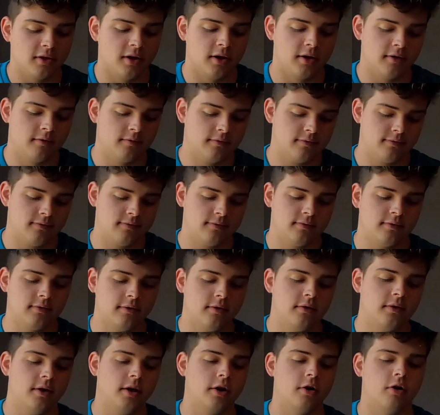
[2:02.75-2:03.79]
glove
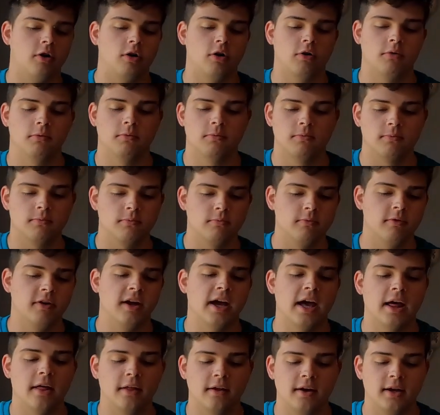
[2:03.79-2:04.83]
in all
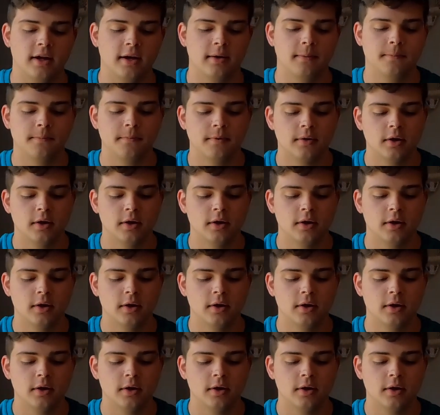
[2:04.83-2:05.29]
reality.